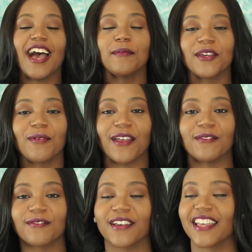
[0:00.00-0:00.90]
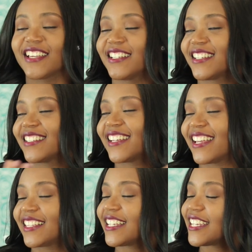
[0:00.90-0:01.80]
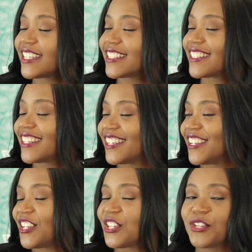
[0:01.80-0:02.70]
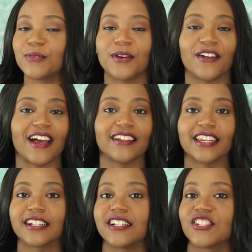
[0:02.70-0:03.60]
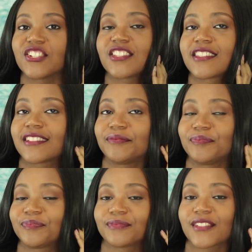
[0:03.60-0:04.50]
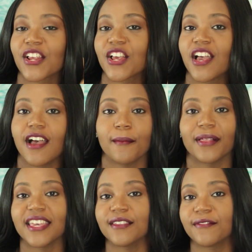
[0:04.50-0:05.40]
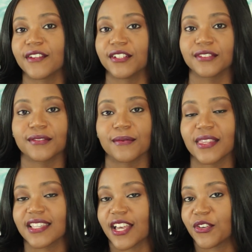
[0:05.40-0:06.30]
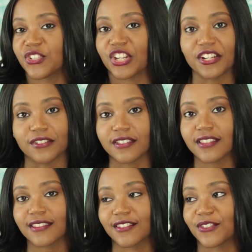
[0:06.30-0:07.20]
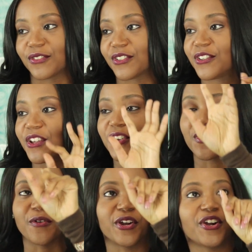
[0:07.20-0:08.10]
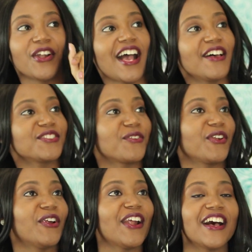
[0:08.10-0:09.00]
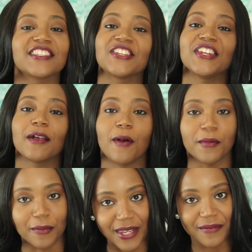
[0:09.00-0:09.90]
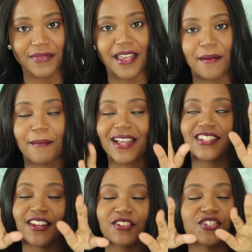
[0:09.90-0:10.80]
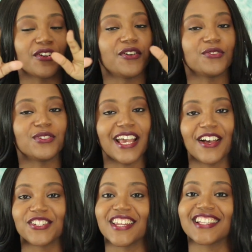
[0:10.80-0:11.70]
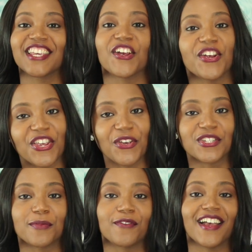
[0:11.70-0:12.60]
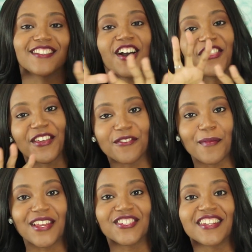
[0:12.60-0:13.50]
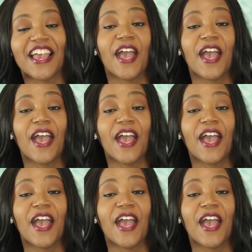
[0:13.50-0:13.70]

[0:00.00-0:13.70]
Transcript: I'm a good wife. I cook, I clean. You are out here just playing the field with these other channels. You know, you're going to her house, you're going to her house, and you come home to me. My channel, she's gonna hold you down, she takes care of you, she provides all the information.